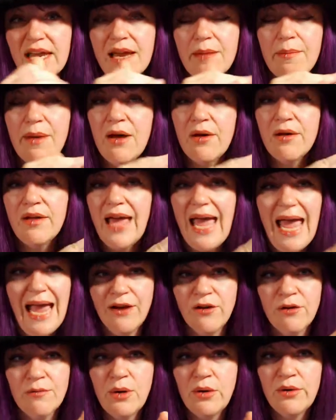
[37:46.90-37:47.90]
about
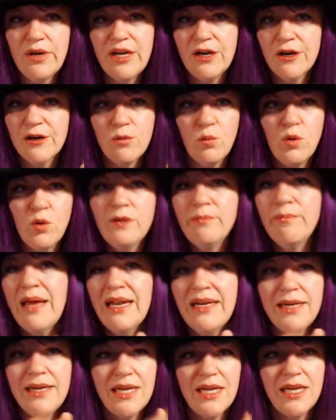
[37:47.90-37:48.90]
agrimony or wood
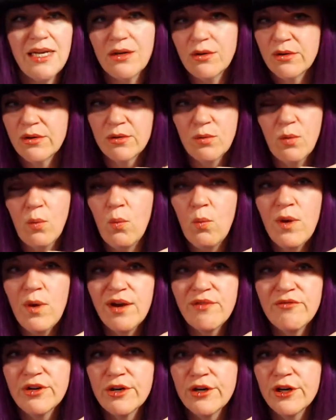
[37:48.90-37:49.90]
betony or
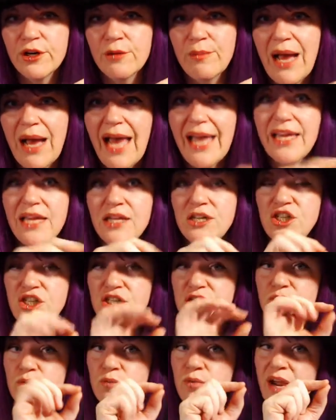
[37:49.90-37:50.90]
whatever herb, I can
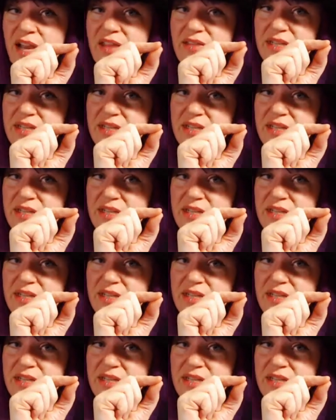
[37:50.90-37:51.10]
just write the